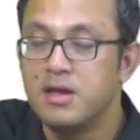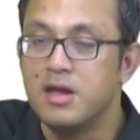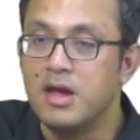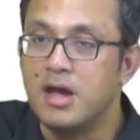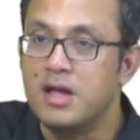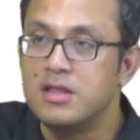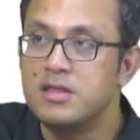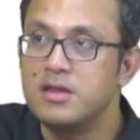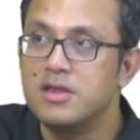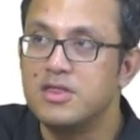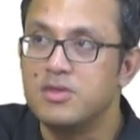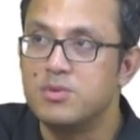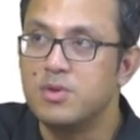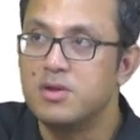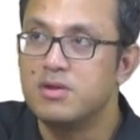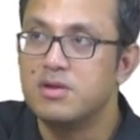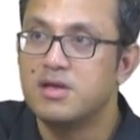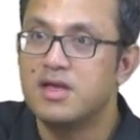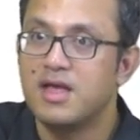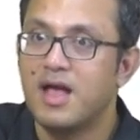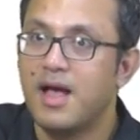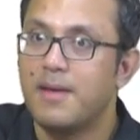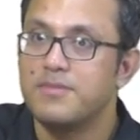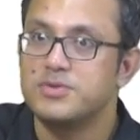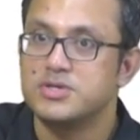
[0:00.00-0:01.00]
And then he's trying to
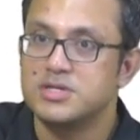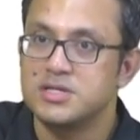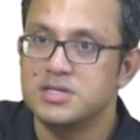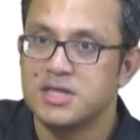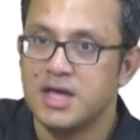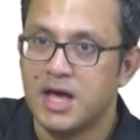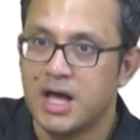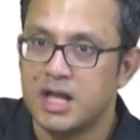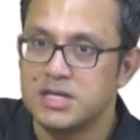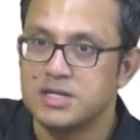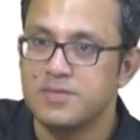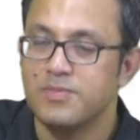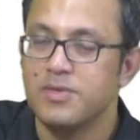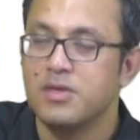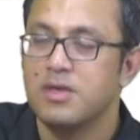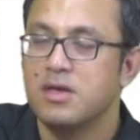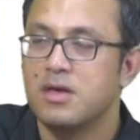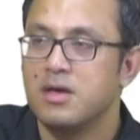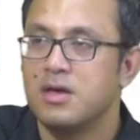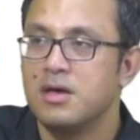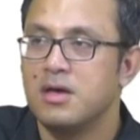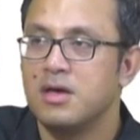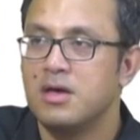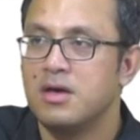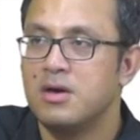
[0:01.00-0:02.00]
capture that
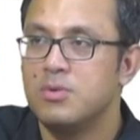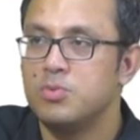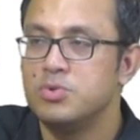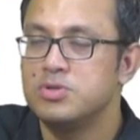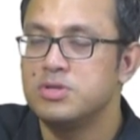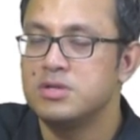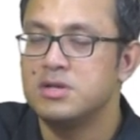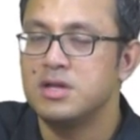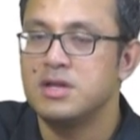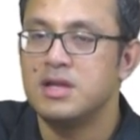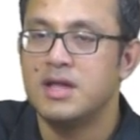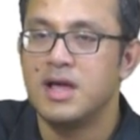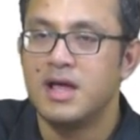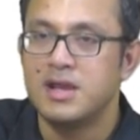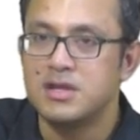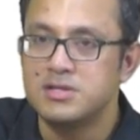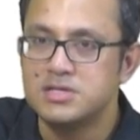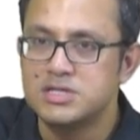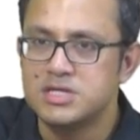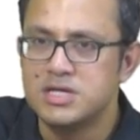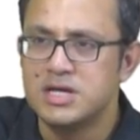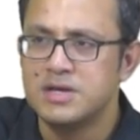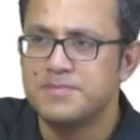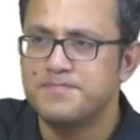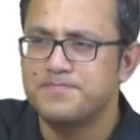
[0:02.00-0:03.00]
uh, with an
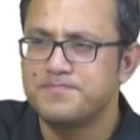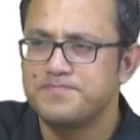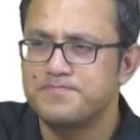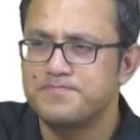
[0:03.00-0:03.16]
analogy